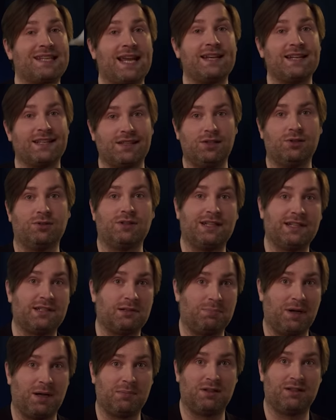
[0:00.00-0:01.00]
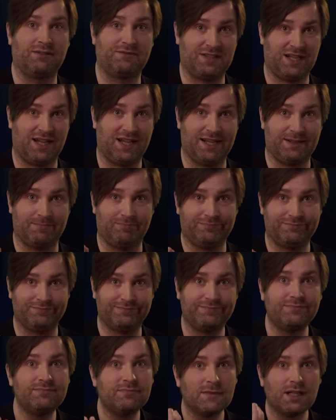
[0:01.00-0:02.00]
sending you a little bubble of
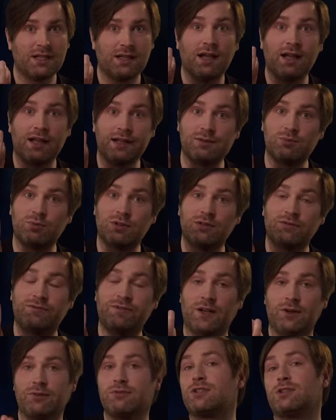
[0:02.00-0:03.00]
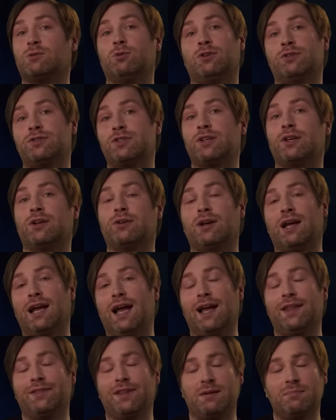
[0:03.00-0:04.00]
time. It will float towards
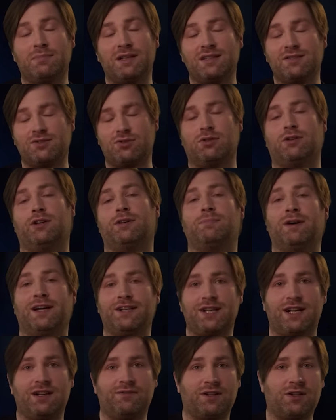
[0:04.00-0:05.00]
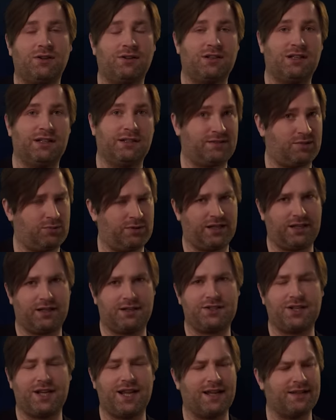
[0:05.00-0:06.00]
you and then be destroyed by Jennifer Connelly swinging a